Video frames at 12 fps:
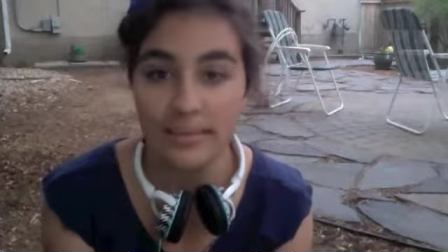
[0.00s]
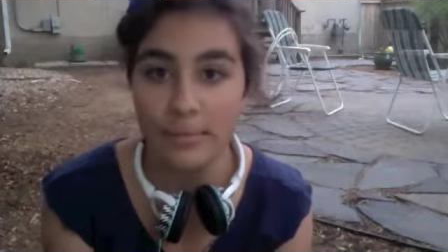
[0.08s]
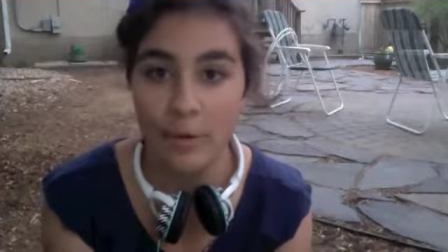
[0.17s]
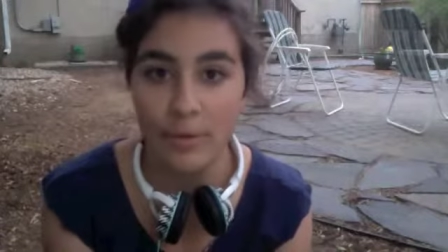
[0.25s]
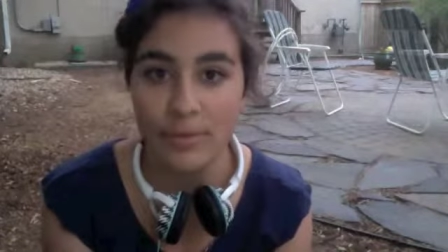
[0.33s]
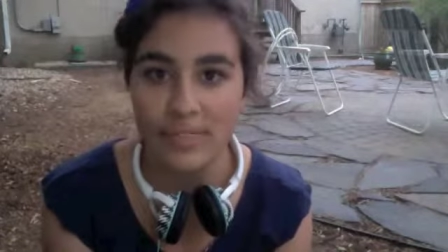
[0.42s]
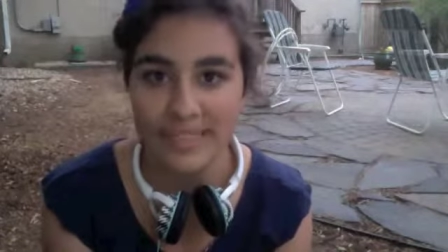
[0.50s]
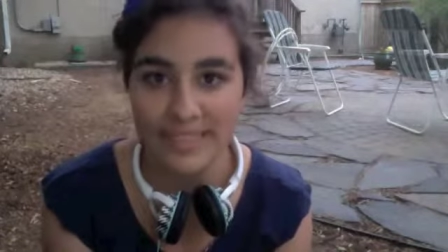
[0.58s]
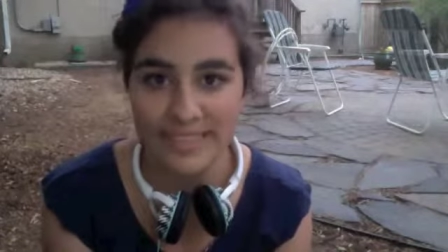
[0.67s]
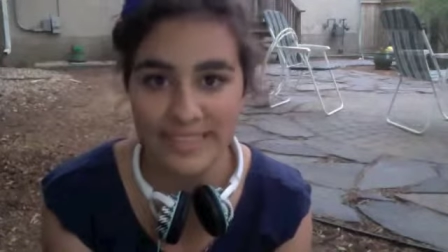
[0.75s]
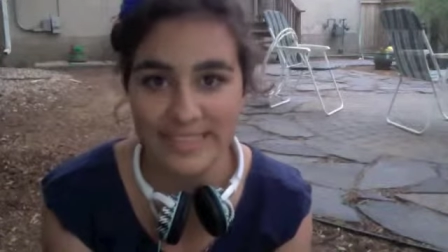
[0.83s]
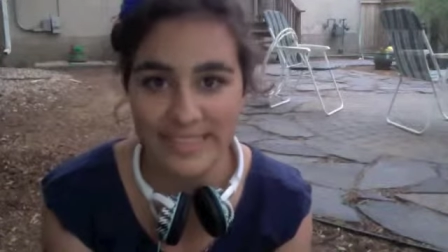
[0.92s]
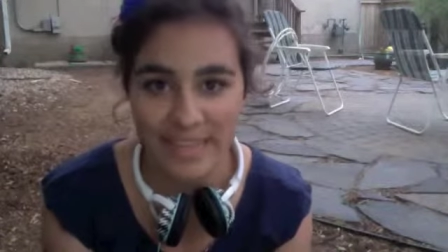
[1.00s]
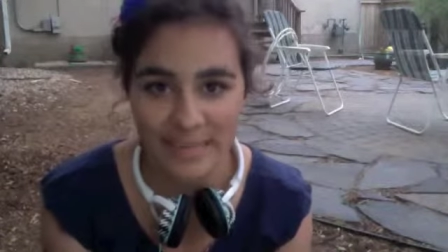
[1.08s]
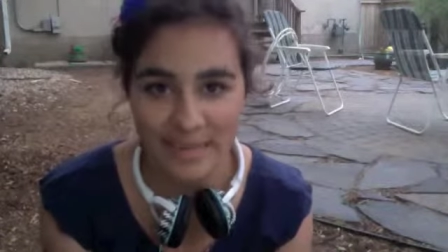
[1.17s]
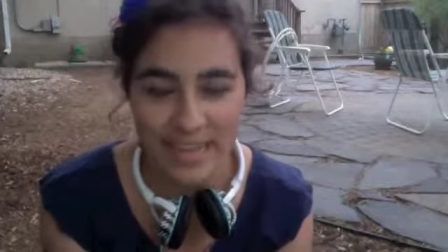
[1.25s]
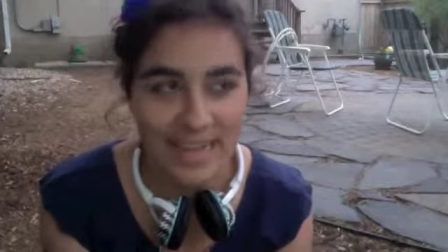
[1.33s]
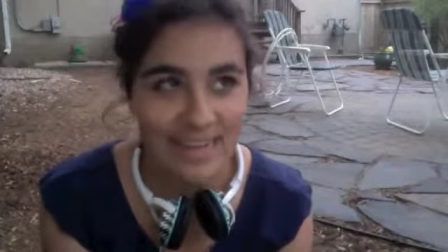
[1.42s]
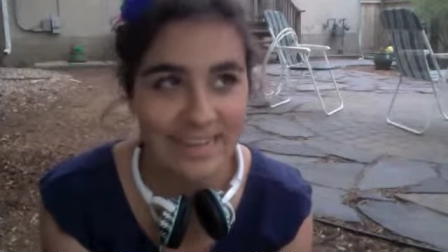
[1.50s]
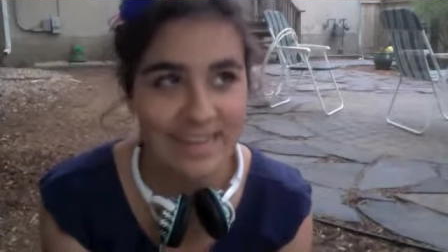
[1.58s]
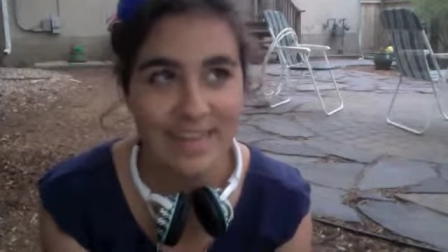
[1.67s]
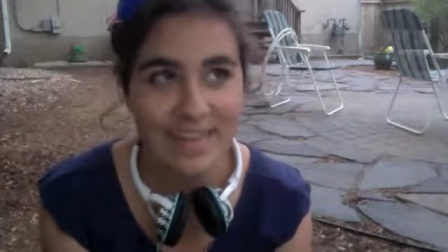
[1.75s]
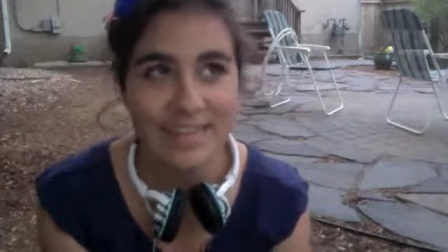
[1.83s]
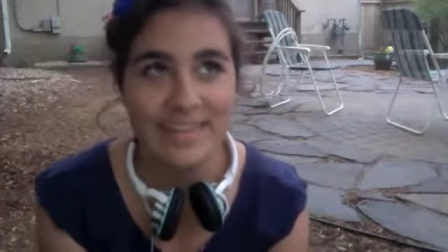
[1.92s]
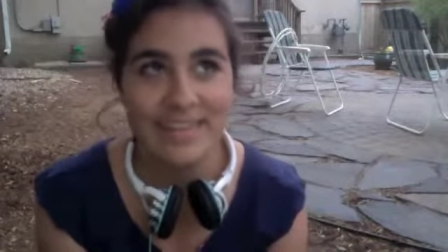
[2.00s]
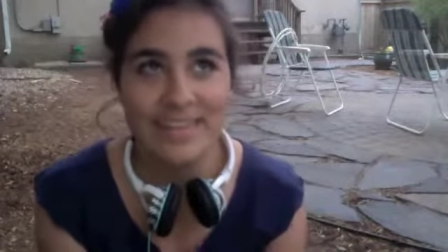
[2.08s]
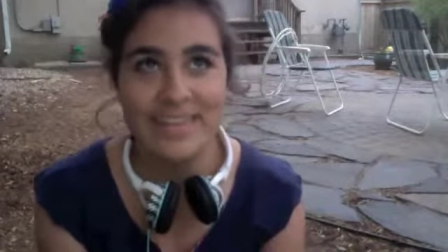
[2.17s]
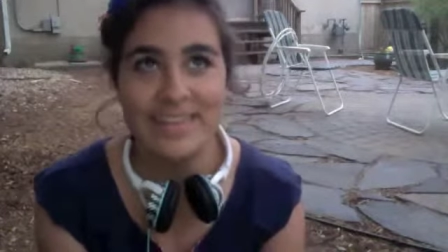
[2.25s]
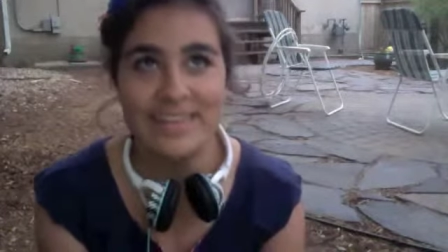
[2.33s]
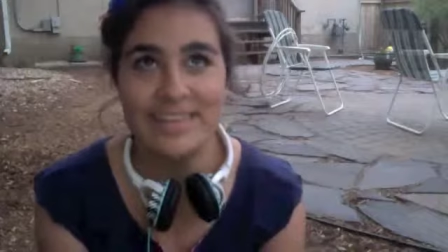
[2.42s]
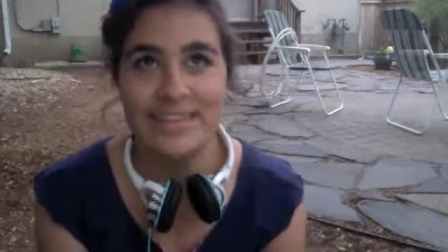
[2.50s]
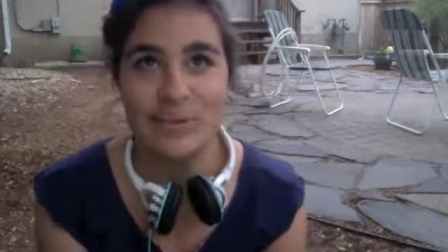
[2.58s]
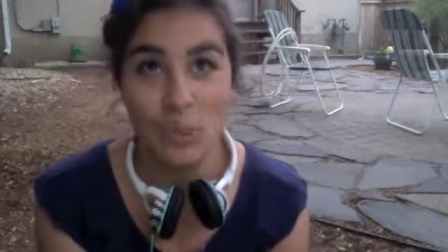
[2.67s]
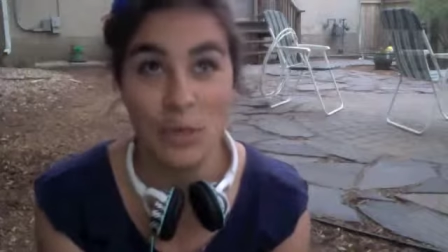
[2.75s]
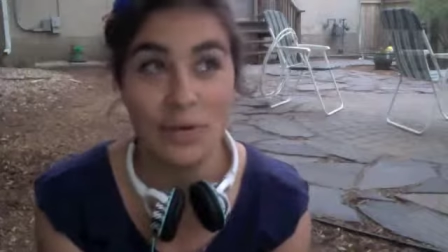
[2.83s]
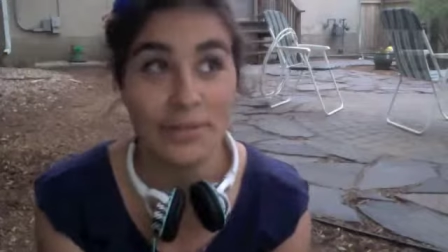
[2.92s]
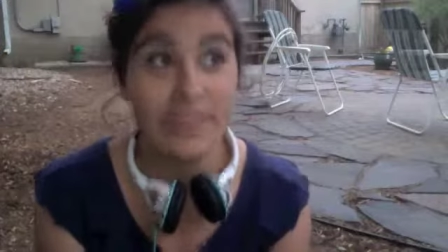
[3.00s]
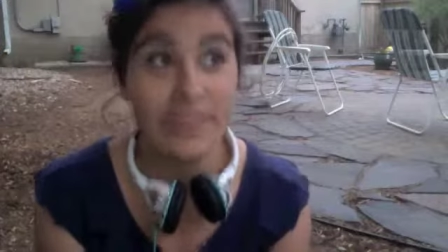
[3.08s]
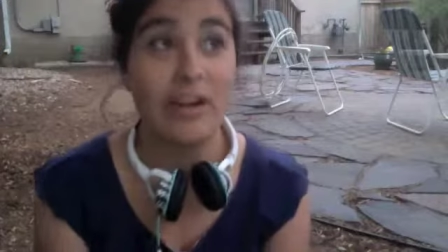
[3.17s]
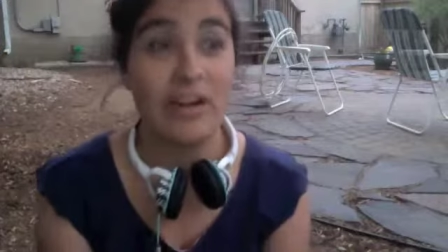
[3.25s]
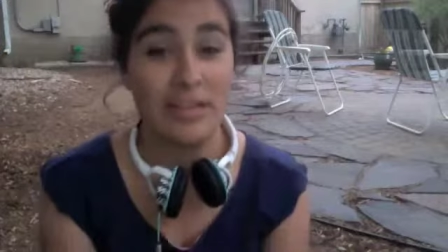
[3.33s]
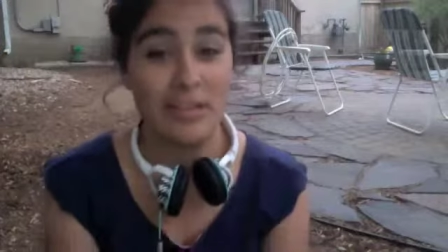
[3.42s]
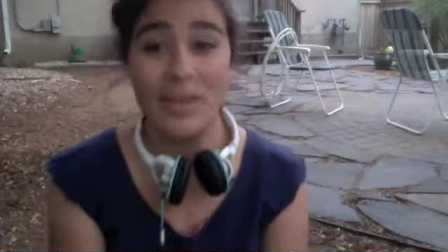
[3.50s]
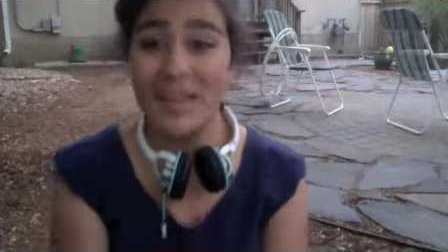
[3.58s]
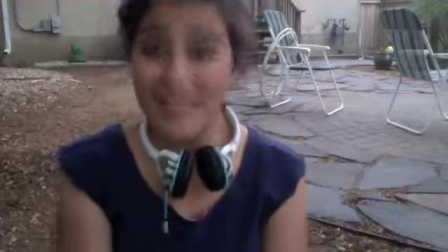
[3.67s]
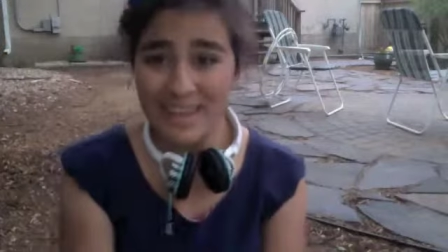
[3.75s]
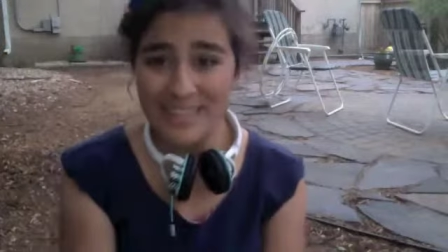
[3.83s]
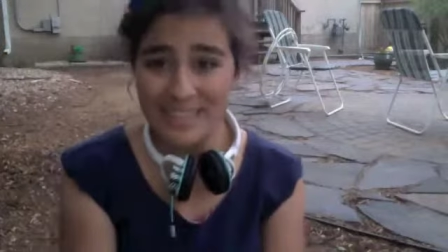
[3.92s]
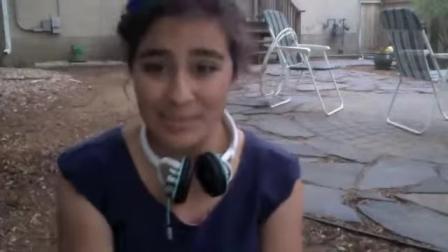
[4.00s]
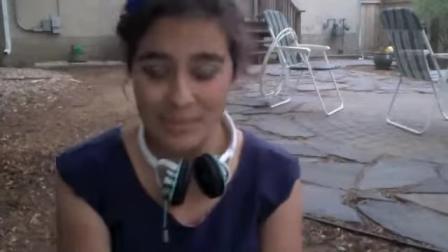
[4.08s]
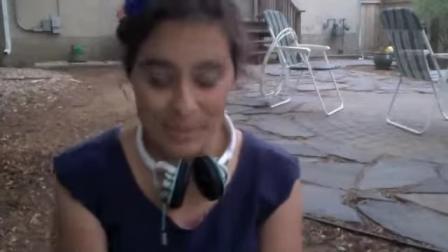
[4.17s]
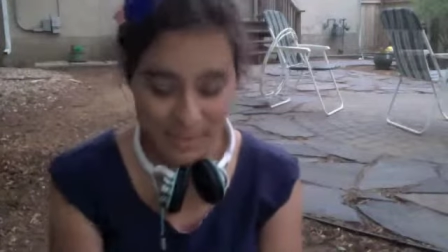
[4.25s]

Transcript: I'm always get these things set in my head, and then I or work really hard at them, and then I changed my mind.